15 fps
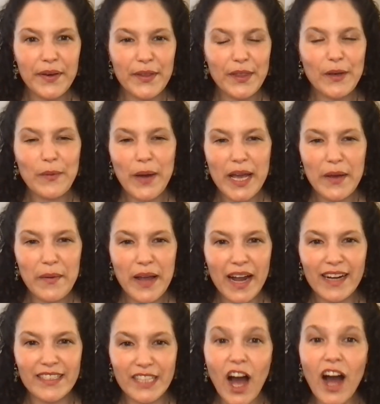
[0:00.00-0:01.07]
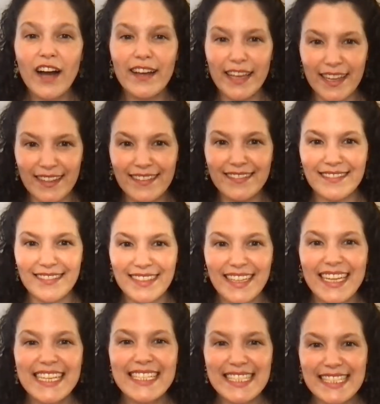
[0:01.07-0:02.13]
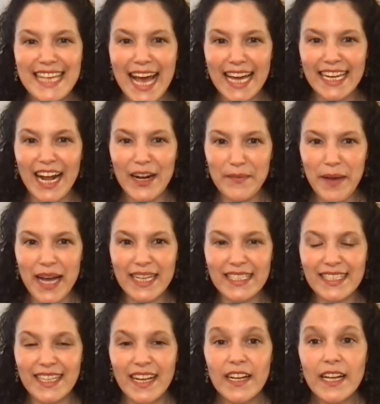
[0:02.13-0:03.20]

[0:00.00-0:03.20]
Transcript: the way we are talking inside our mind